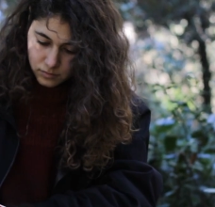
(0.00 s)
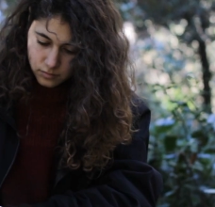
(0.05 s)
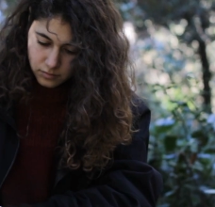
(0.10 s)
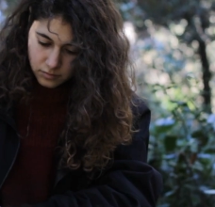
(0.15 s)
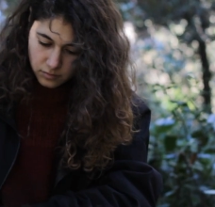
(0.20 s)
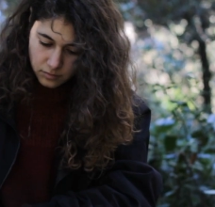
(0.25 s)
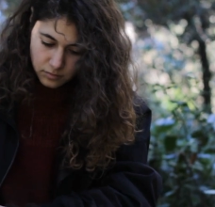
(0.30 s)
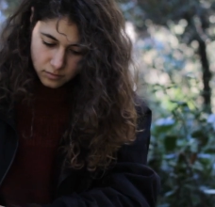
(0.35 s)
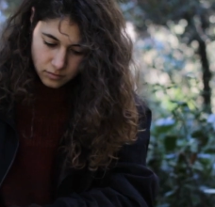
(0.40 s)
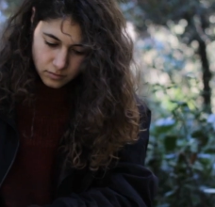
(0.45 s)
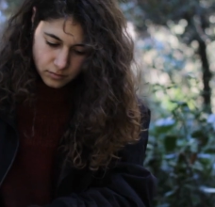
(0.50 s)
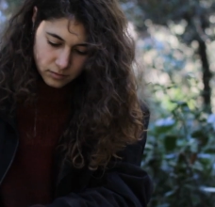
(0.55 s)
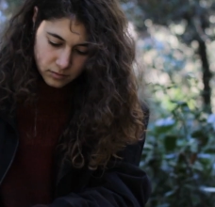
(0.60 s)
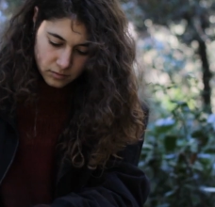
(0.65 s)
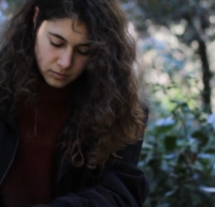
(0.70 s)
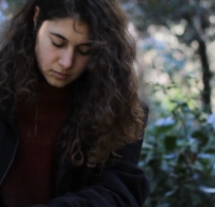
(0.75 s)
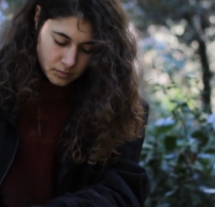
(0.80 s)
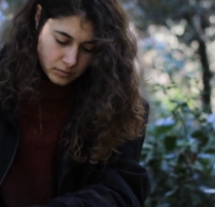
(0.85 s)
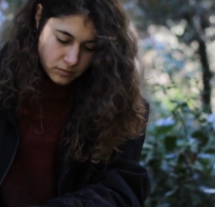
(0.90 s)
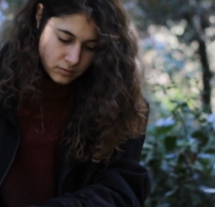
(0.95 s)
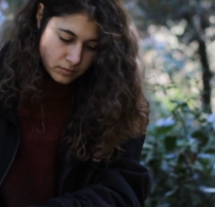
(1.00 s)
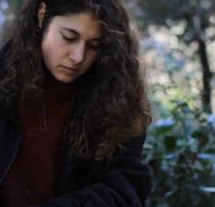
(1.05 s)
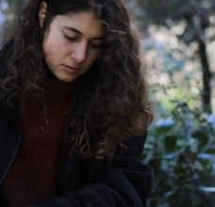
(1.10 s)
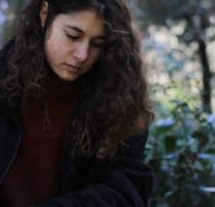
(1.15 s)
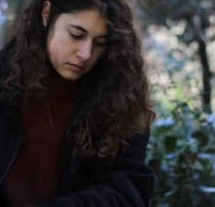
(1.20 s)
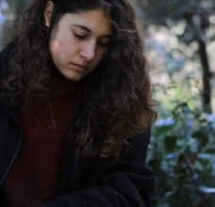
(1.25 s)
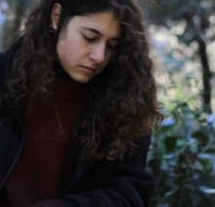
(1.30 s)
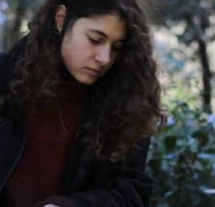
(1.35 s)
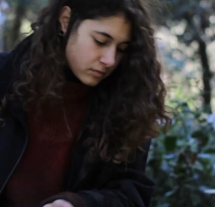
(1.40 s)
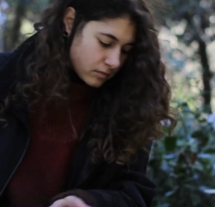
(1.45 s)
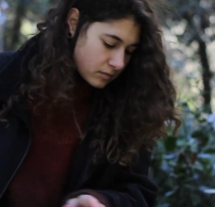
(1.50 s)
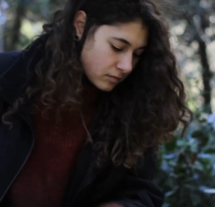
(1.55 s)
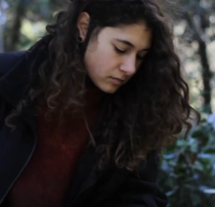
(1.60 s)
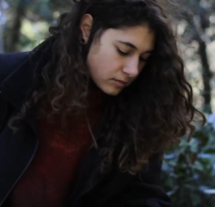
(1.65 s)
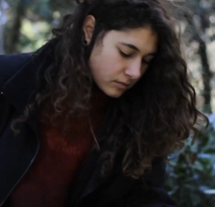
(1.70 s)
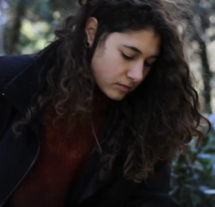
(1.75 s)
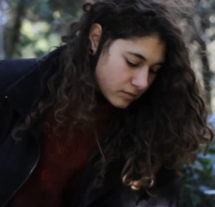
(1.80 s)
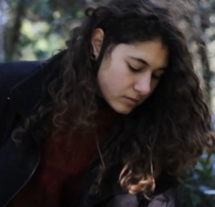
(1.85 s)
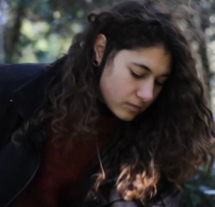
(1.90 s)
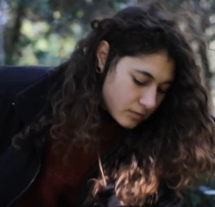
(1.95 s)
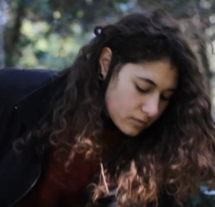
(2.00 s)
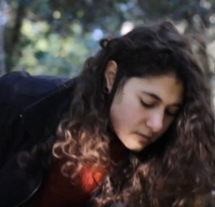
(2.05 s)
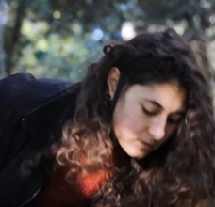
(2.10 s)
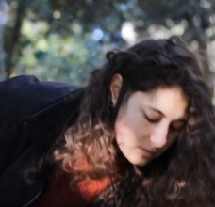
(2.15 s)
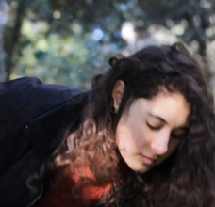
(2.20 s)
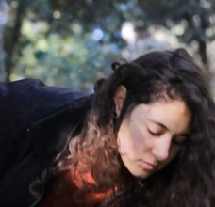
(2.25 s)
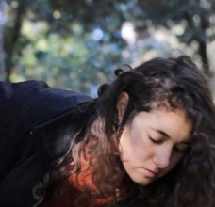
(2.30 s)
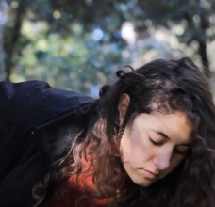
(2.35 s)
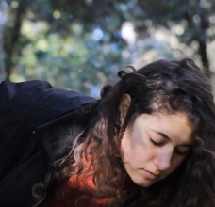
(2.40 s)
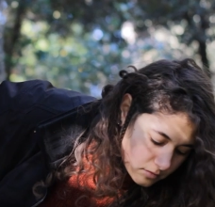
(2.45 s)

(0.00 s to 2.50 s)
(silence)